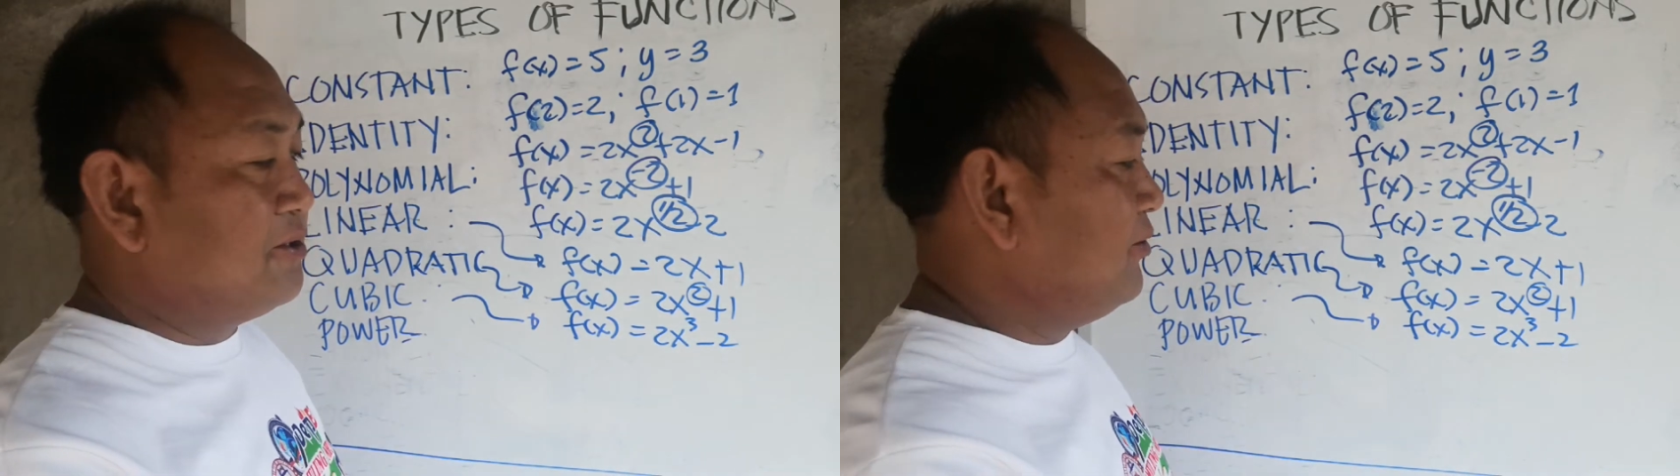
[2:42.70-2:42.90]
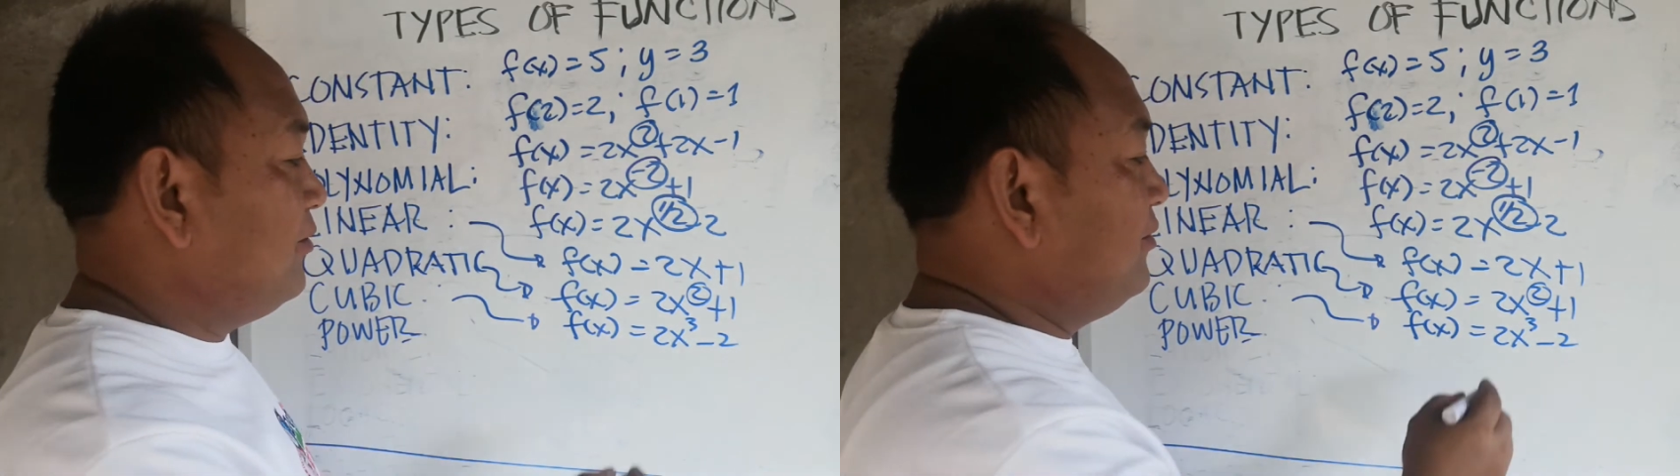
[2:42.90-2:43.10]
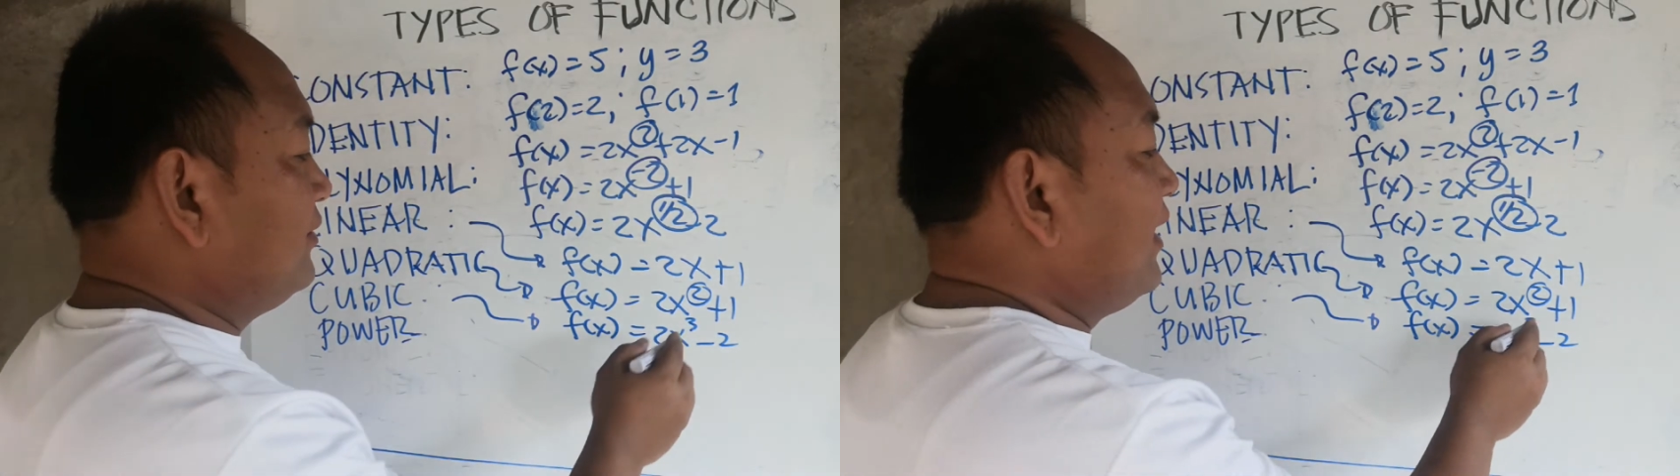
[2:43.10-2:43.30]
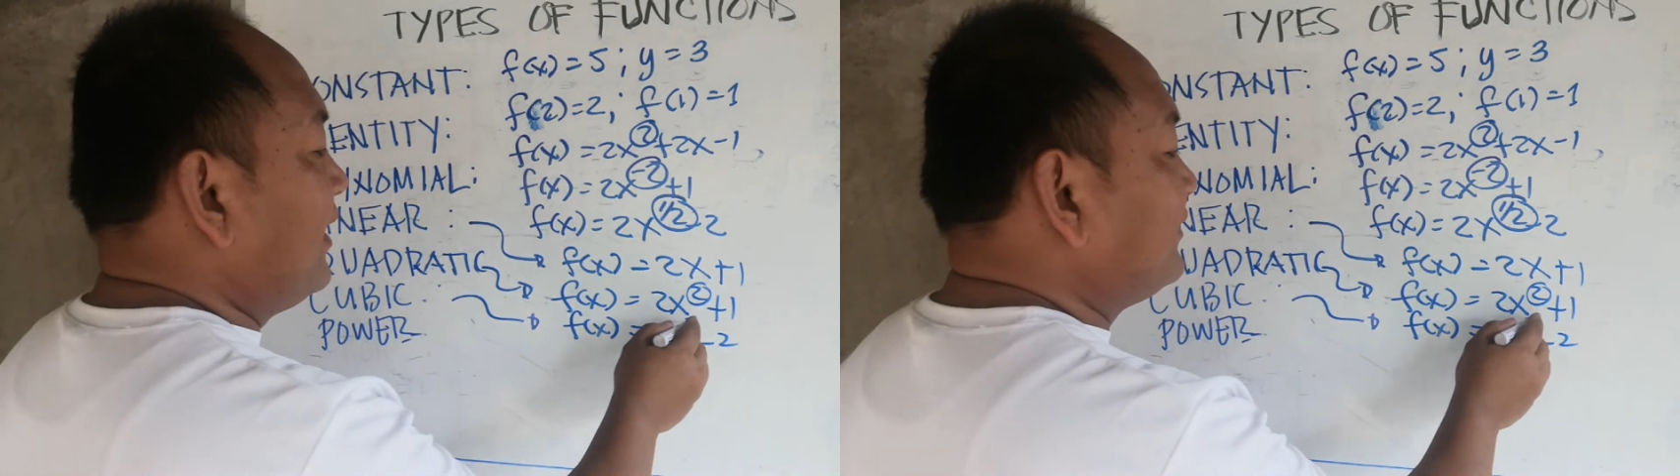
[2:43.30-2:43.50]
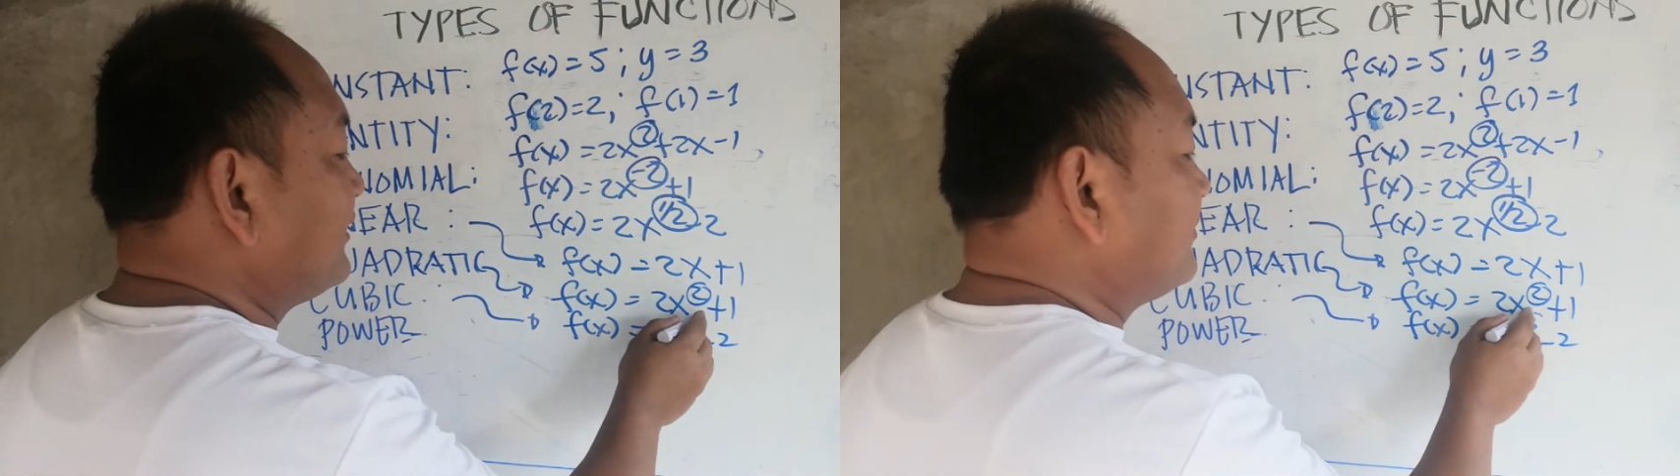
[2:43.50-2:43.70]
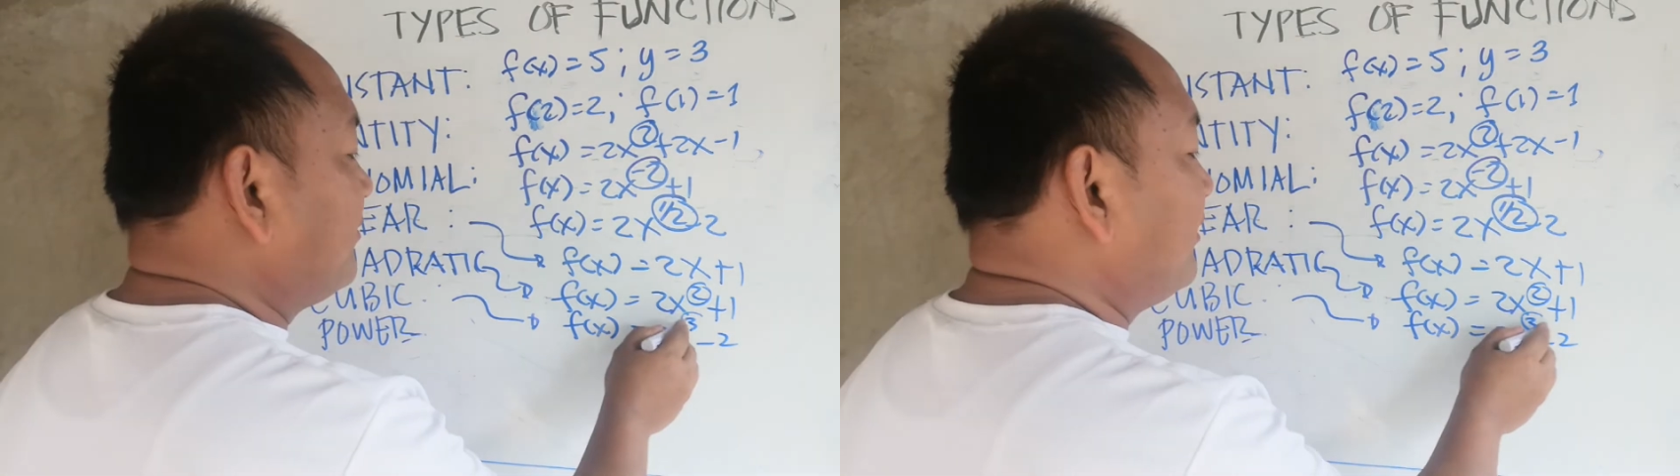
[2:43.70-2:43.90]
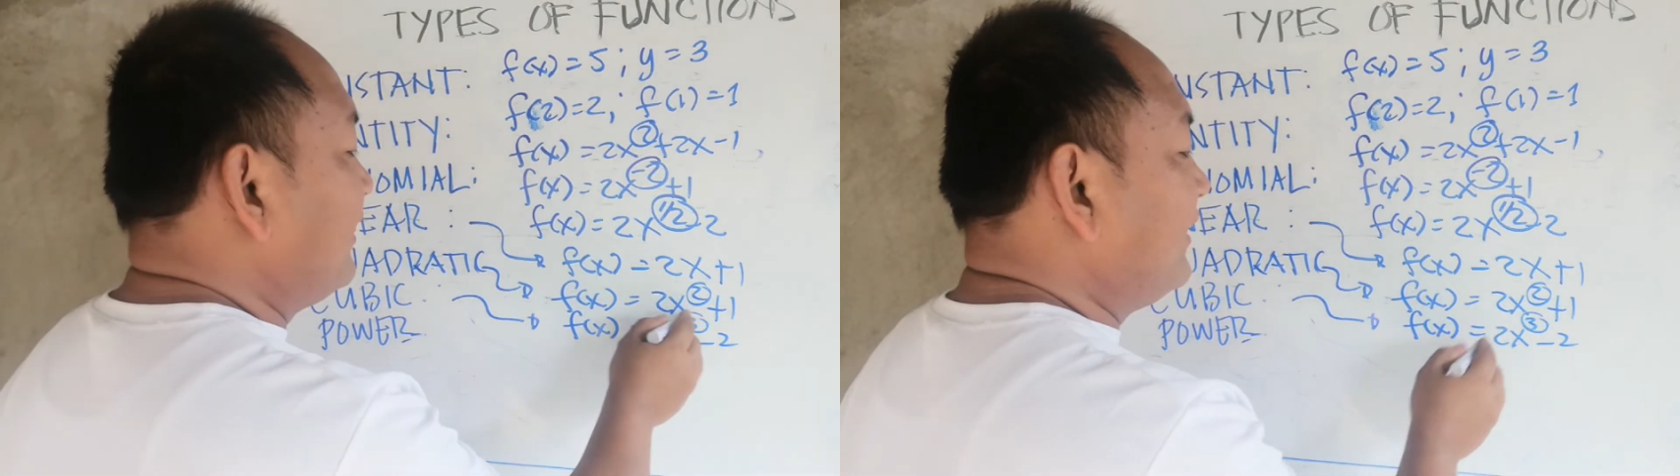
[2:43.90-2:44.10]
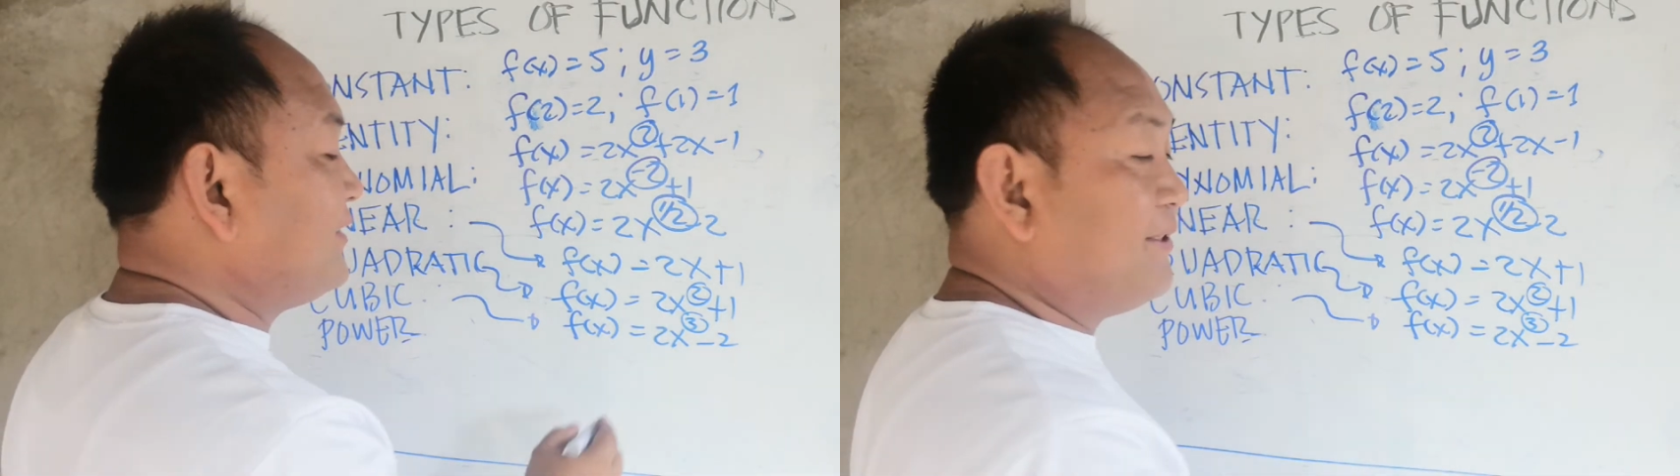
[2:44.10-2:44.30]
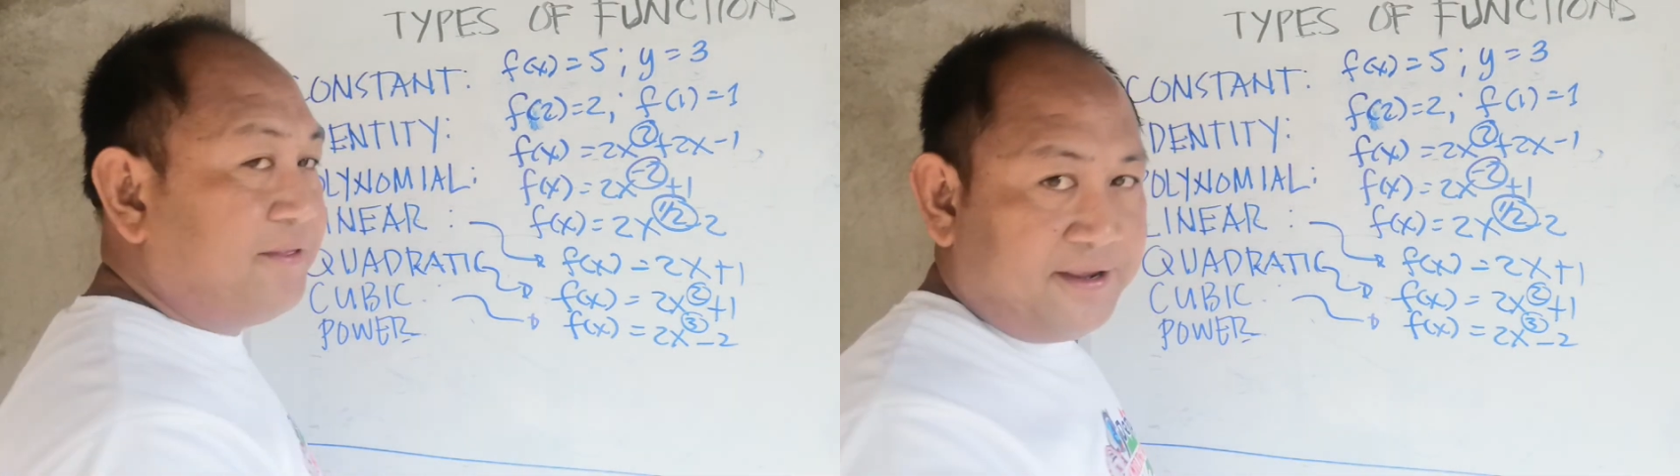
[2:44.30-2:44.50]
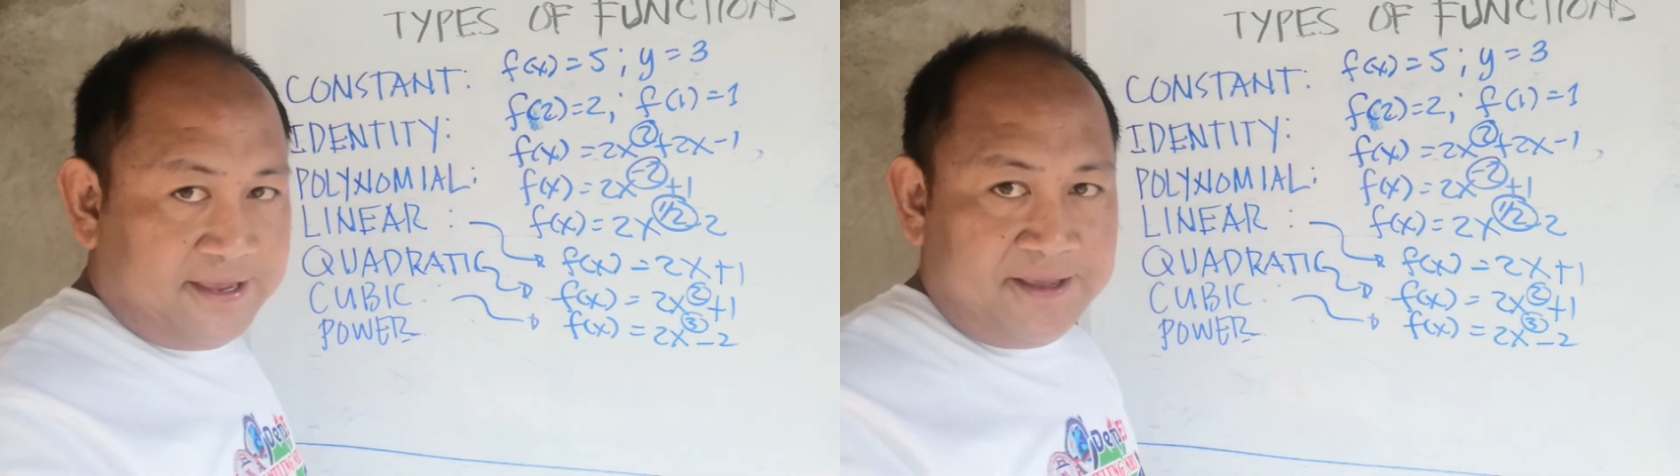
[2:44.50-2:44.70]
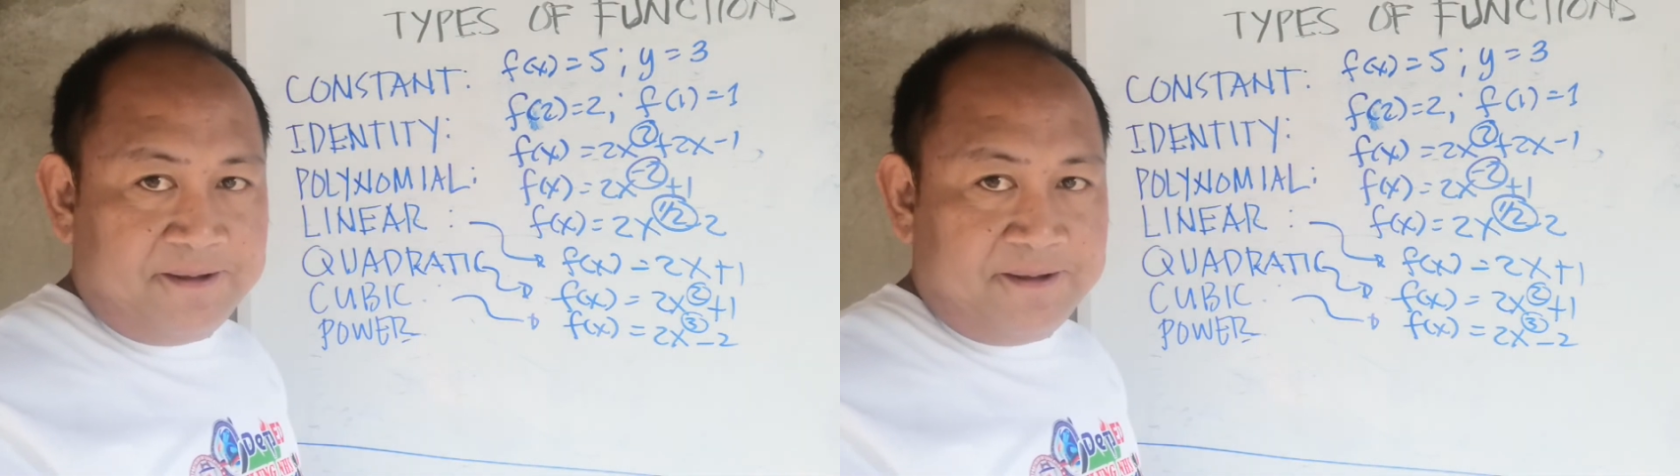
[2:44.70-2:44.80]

So the highest exponent is 3.